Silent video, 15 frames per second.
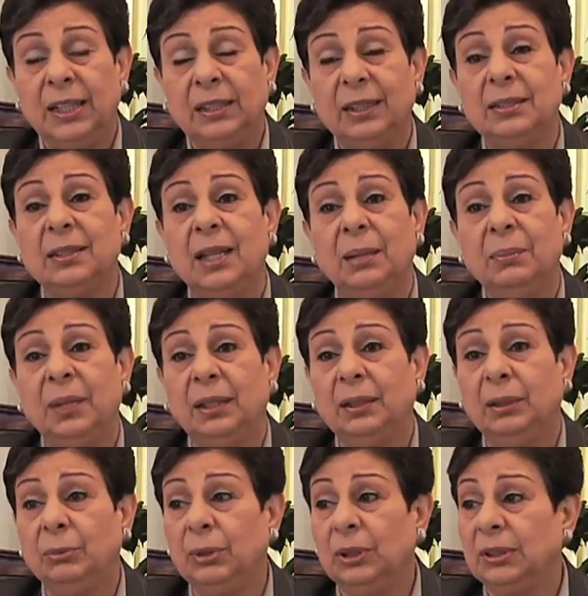It is time that
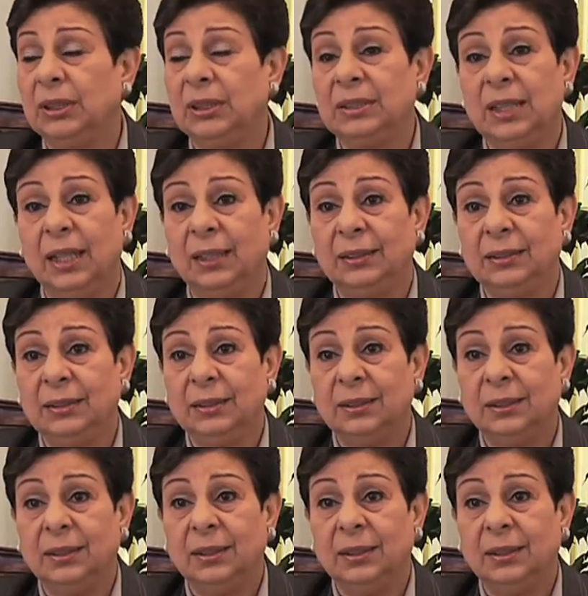the world decides